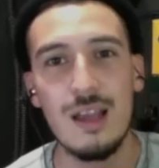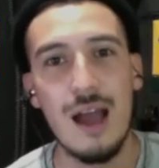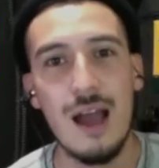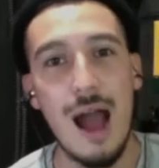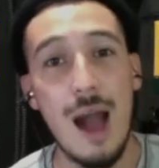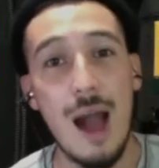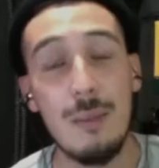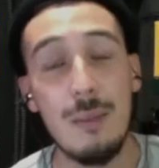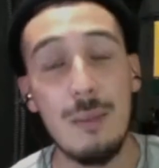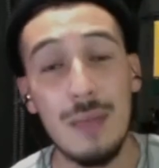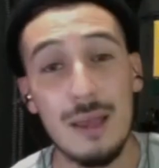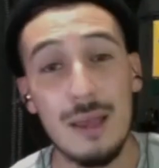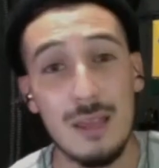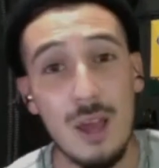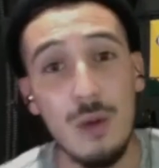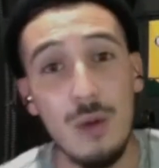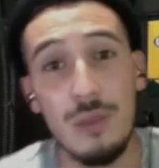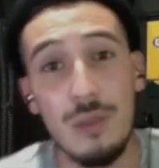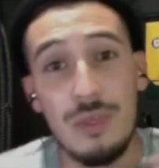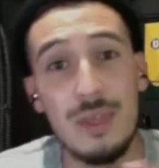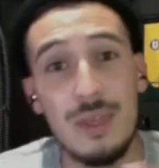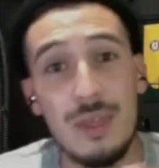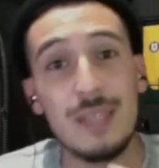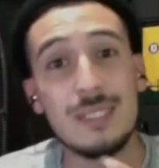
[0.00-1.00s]
I'm like, yo,
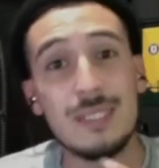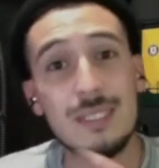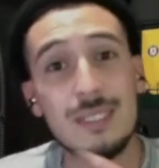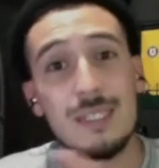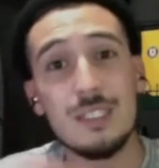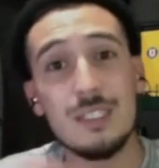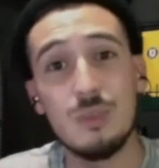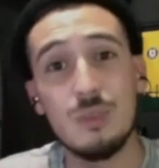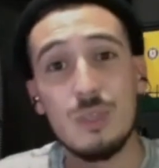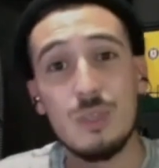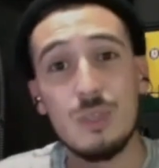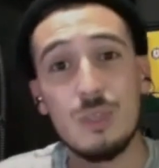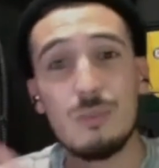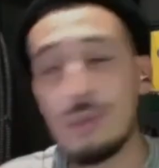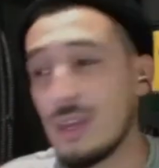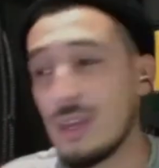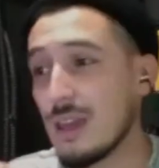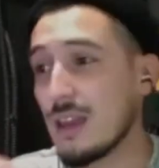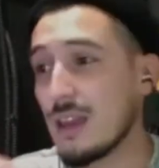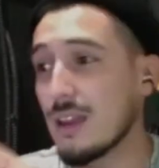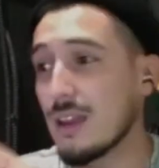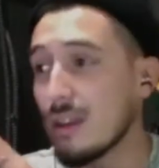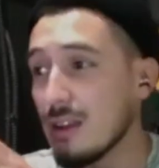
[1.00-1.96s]
this is what's being